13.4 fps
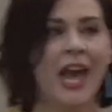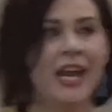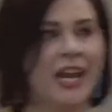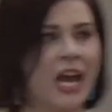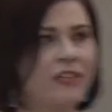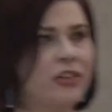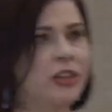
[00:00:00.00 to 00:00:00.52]
and
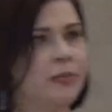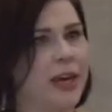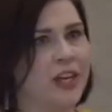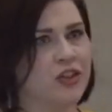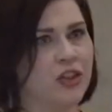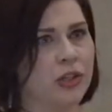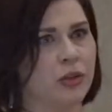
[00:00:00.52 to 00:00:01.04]
having the
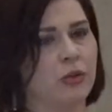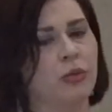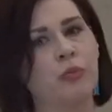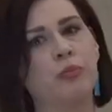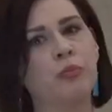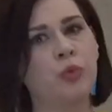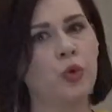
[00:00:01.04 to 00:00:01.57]
patient
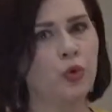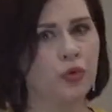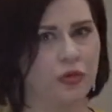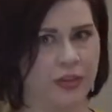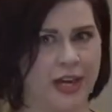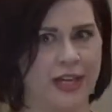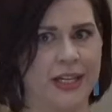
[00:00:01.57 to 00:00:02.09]
move
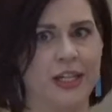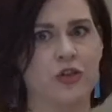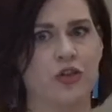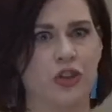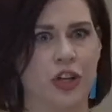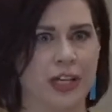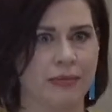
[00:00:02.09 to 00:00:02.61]
that
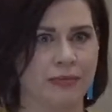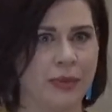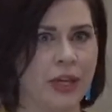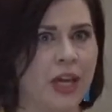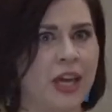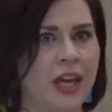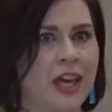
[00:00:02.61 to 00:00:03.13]
injury.
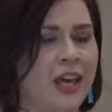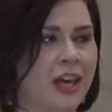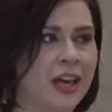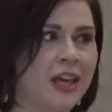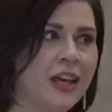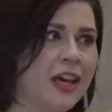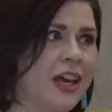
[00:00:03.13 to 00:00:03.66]

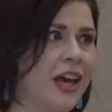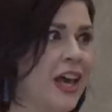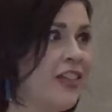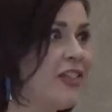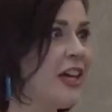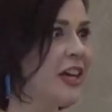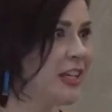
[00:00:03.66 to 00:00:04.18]

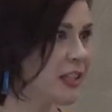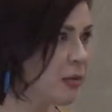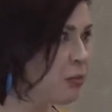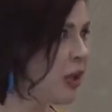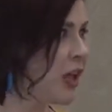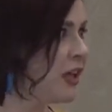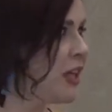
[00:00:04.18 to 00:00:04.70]
That gets the
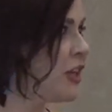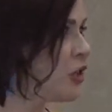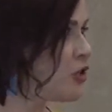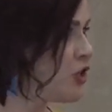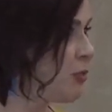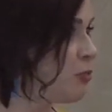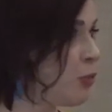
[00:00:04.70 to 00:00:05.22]
blood and the
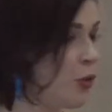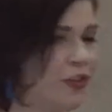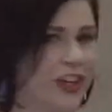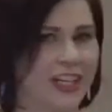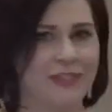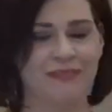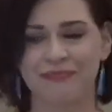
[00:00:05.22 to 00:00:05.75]
qi
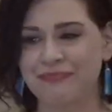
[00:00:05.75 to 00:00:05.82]
moving.